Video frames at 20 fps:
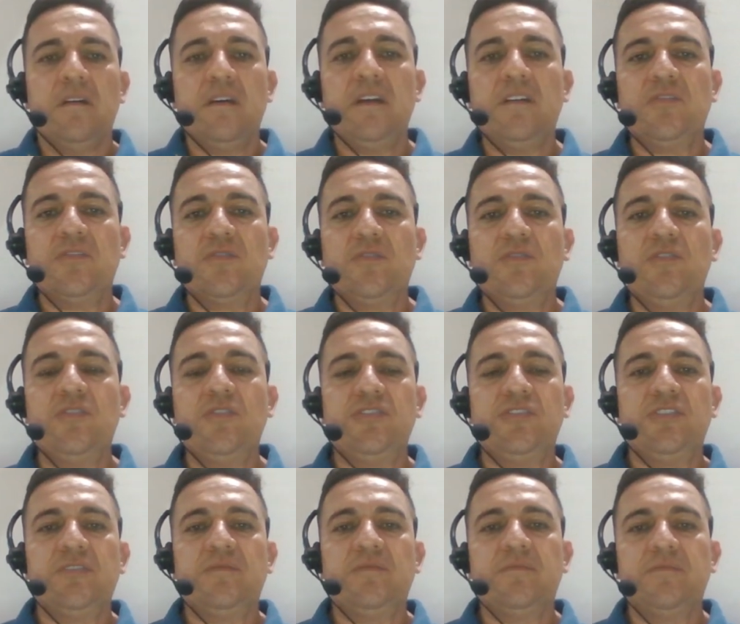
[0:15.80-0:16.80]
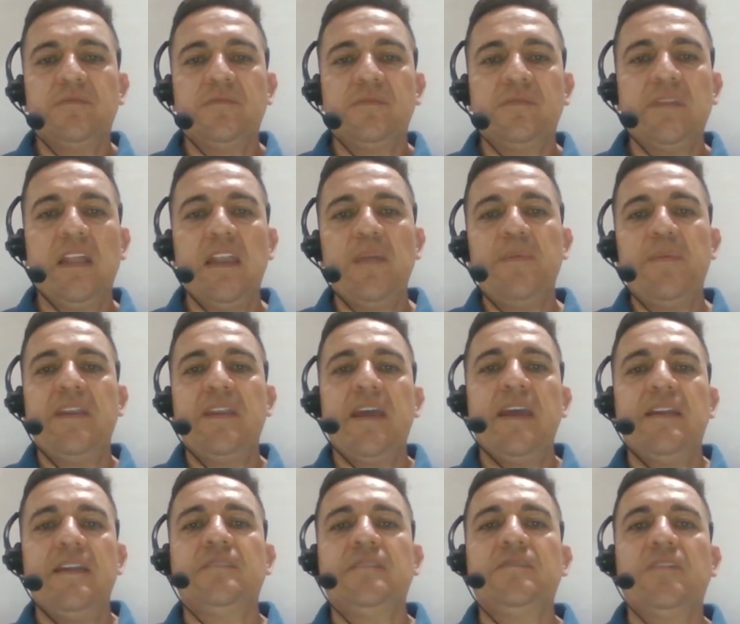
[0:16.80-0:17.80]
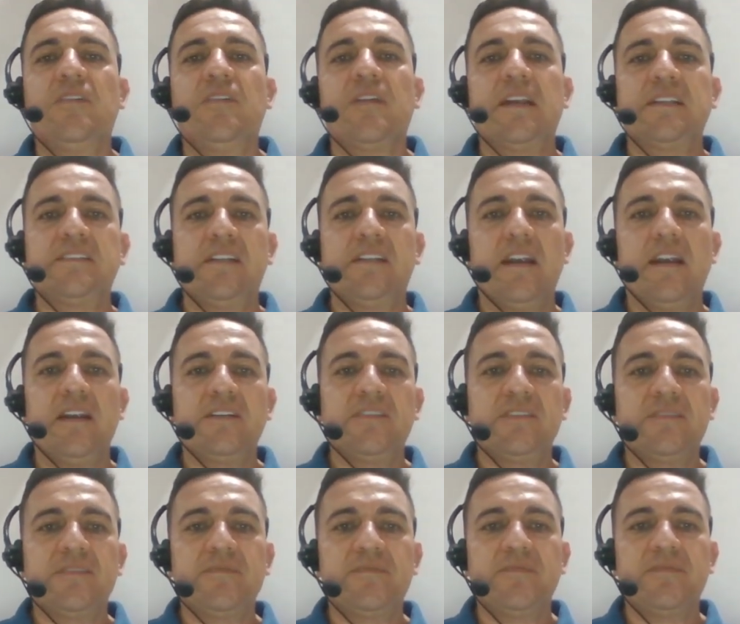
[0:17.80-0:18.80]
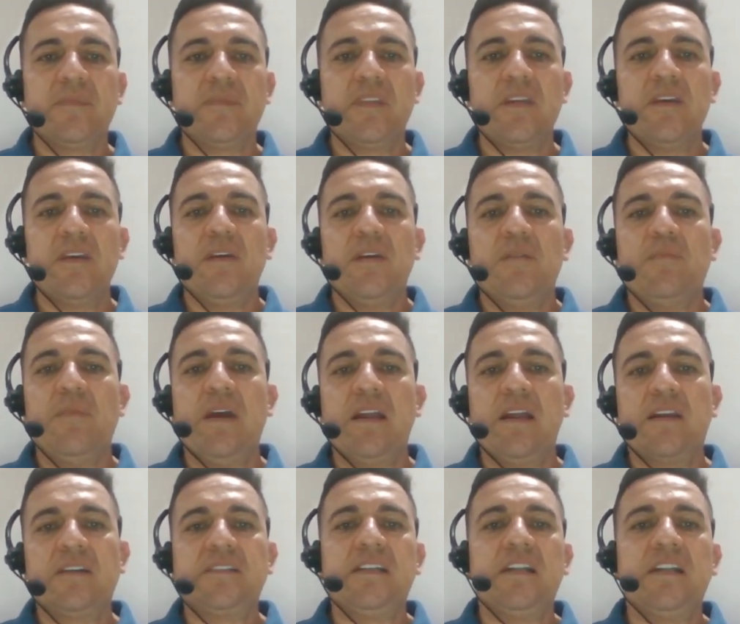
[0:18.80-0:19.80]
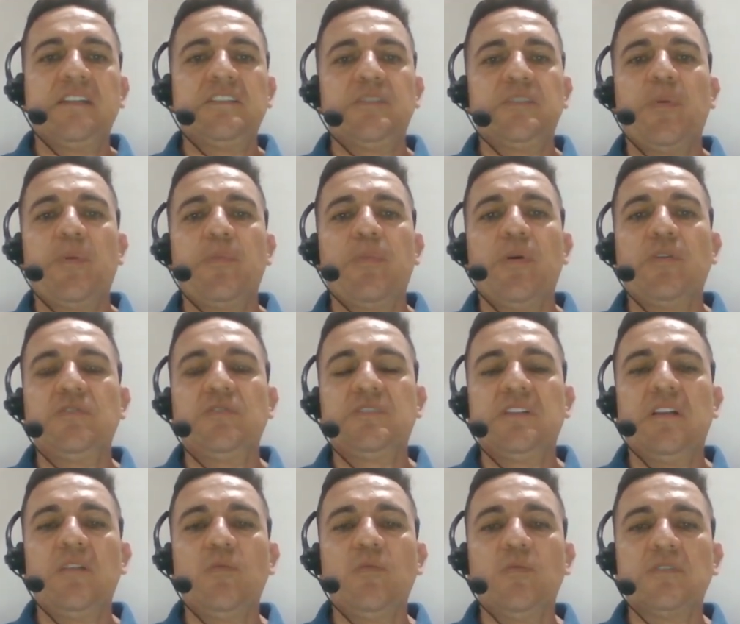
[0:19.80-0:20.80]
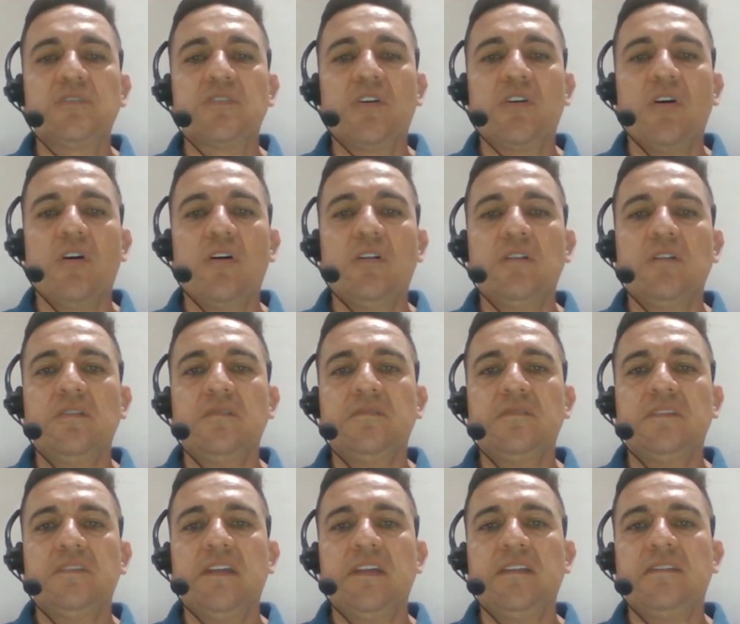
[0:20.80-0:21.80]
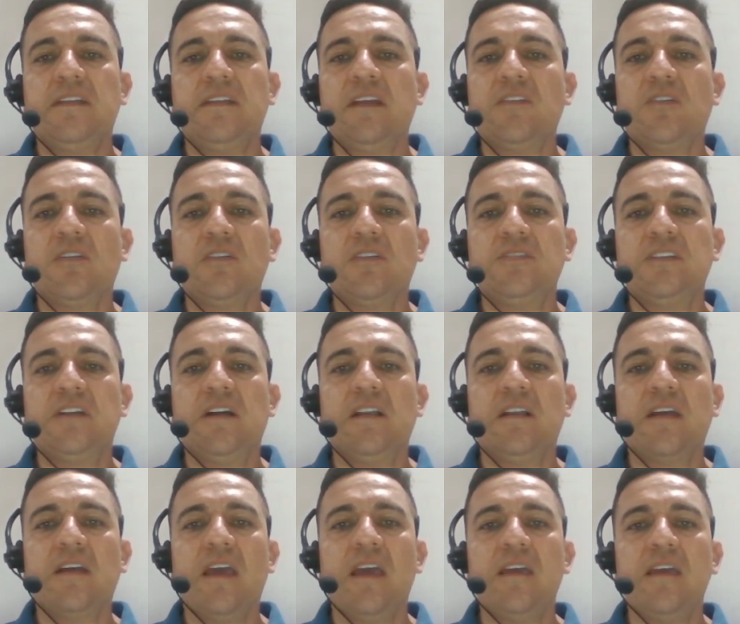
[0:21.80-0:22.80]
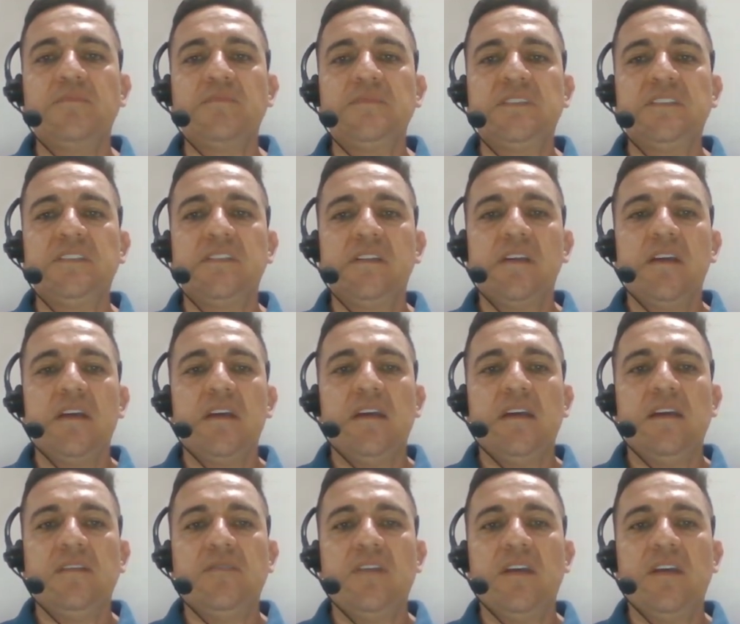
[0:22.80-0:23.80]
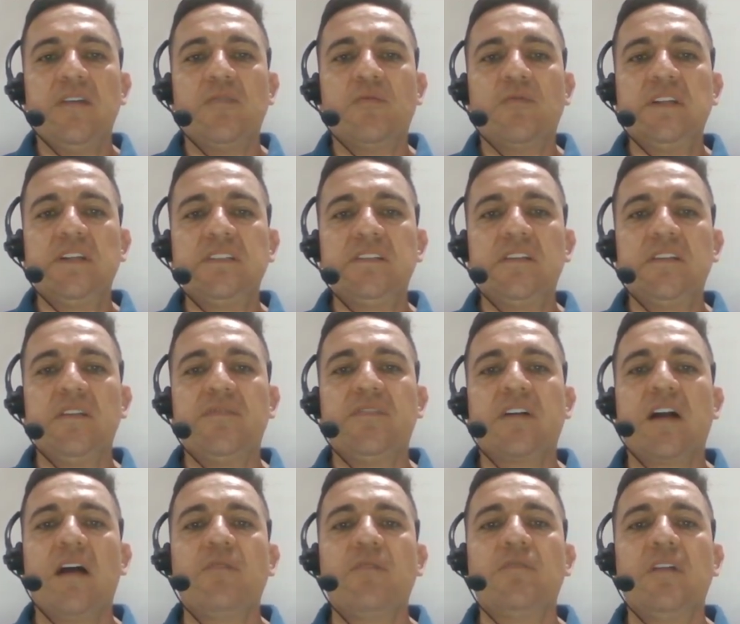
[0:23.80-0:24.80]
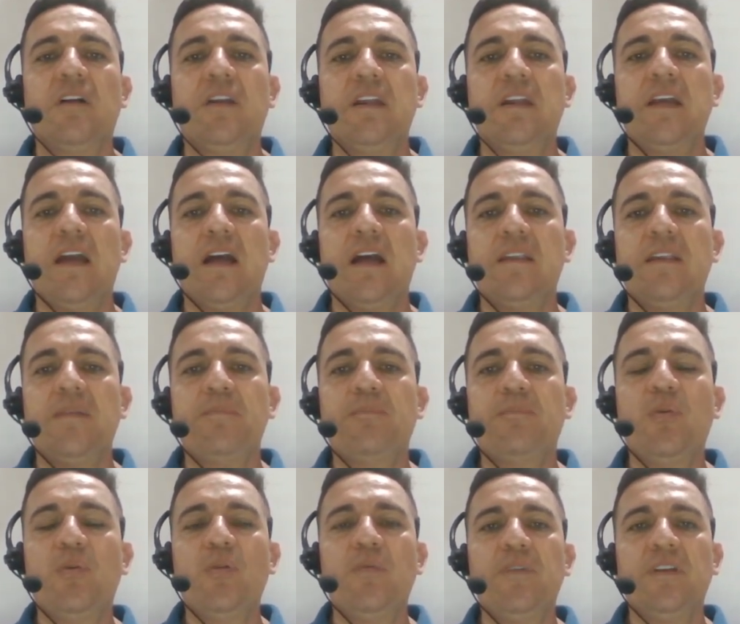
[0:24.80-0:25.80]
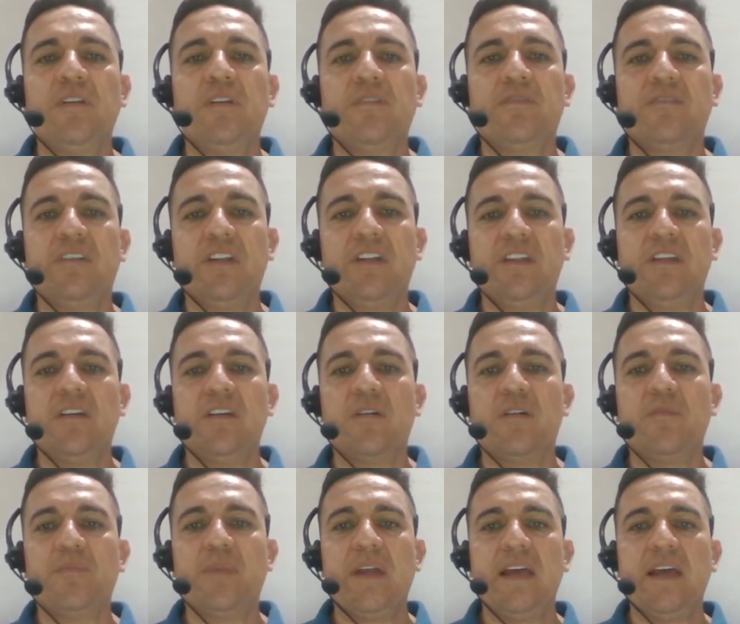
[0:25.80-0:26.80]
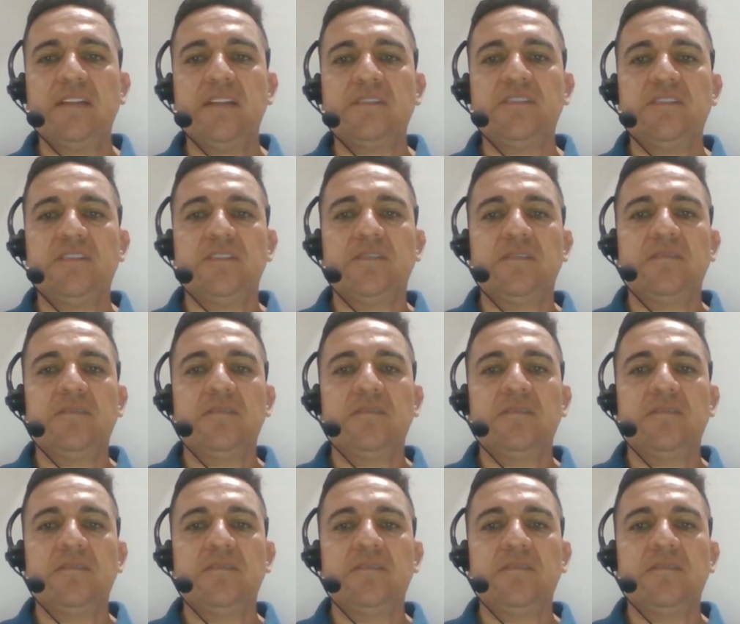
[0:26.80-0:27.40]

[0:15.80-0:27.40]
Introduction Delimiting the research. My research proposal was called The Technological Gains in the Increasing of Vocabulary and Improving of Reading Comprehension,